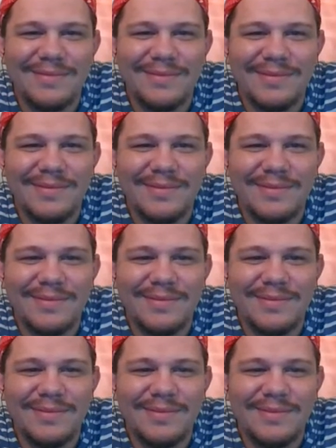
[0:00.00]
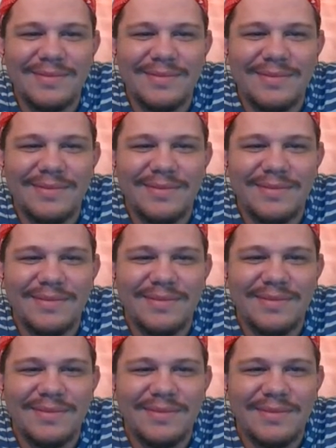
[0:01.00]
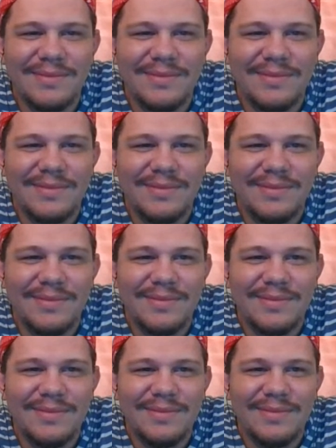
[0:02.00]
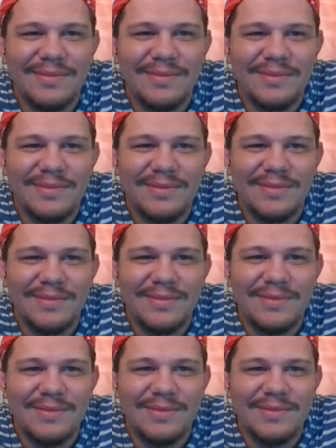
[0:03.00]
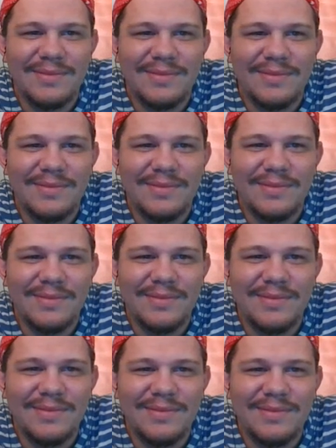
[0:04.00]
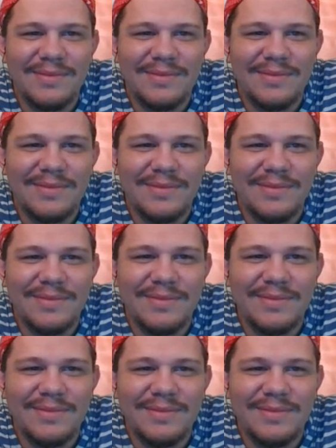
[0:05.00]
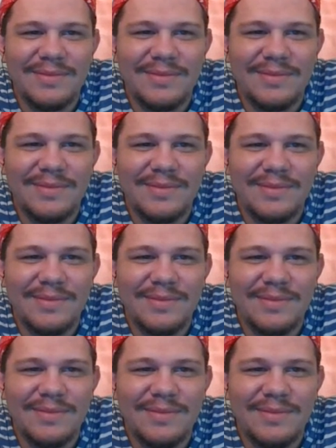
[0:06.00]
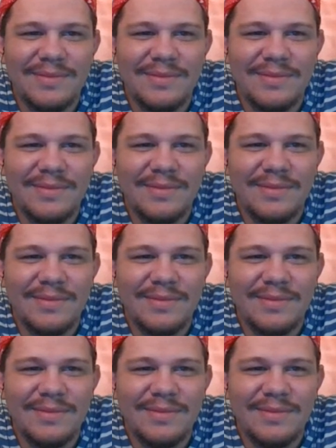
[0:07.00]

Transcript: No words are spoken by the person on screen.